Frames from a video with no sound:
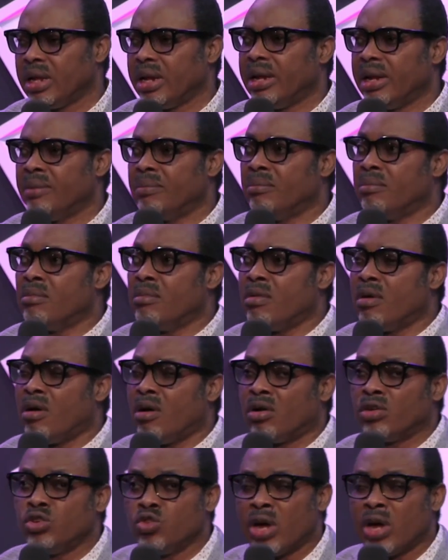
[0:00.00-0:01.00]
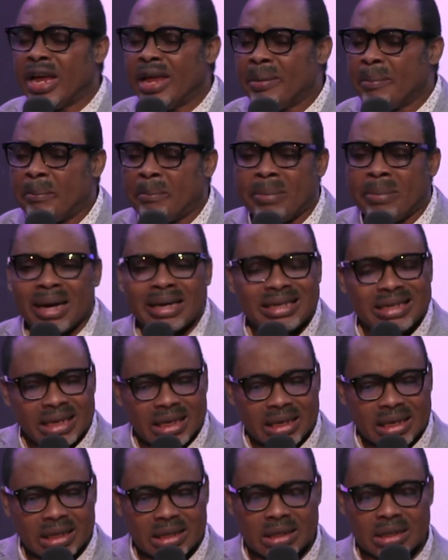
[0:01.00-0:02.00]
the more you are
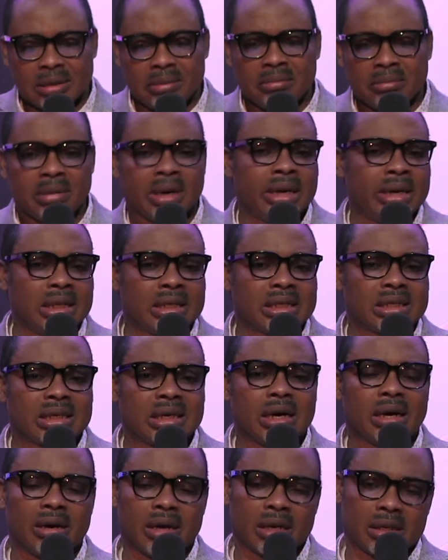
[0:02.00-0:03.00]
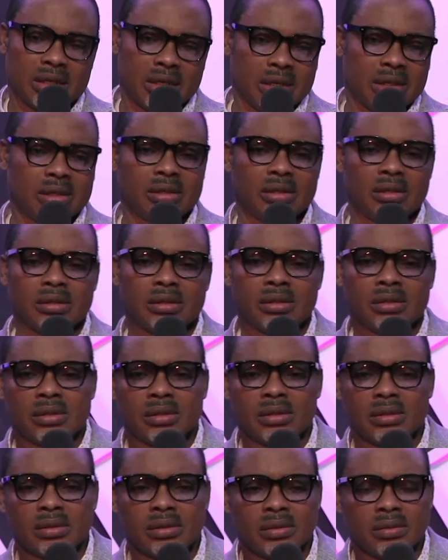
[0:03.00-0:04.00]
imparted by this character.
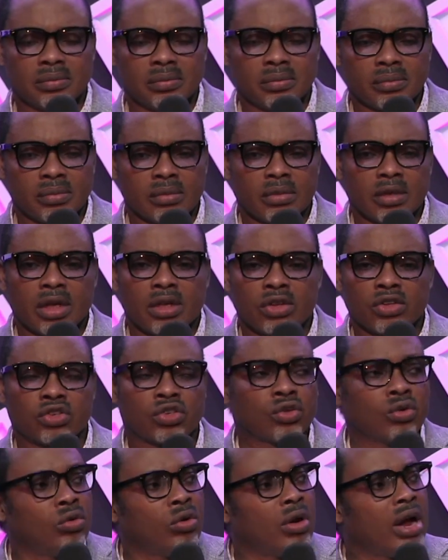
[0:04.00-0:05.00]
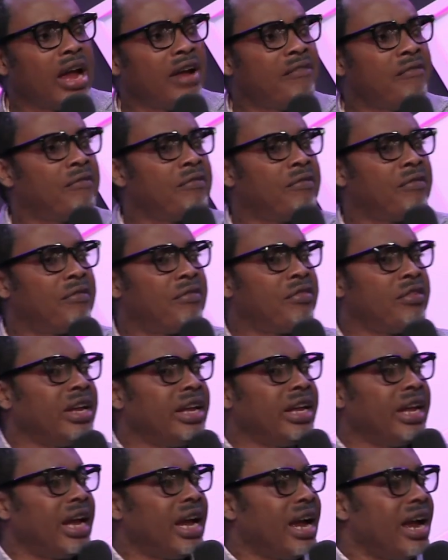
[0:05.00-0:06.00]
So
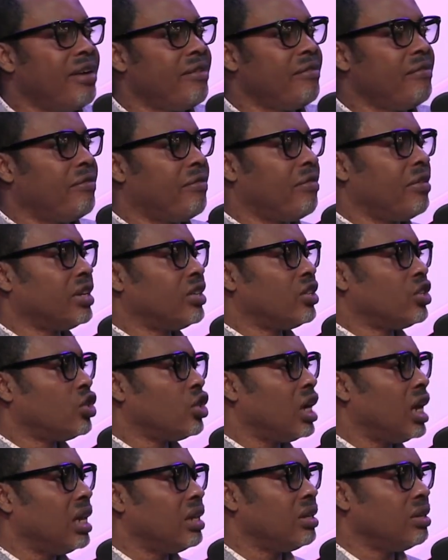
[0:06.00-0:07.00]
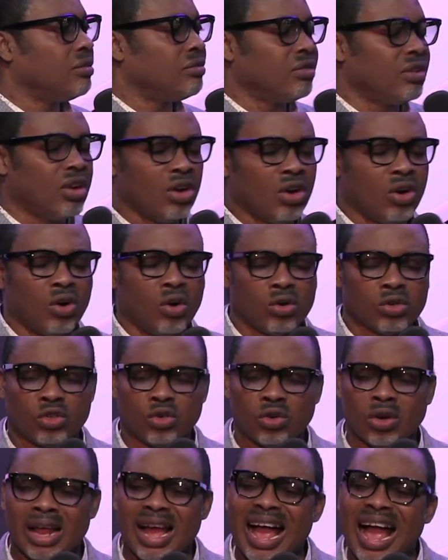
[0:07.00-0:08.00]
every every child of God
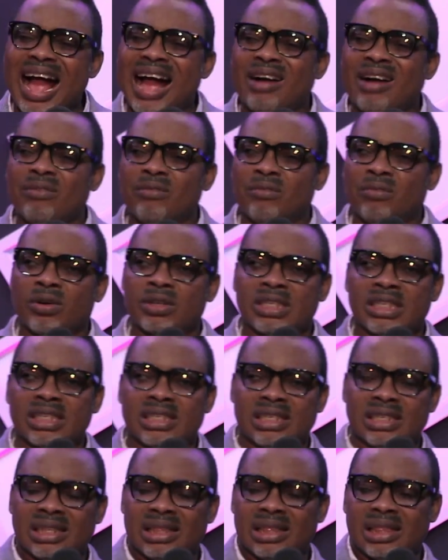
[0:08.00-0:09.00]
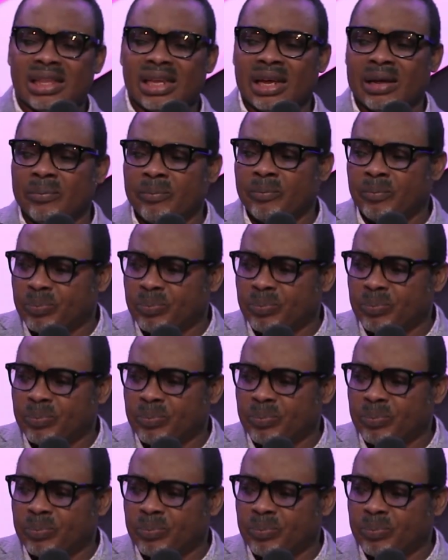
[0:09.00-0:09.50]
should have what is in them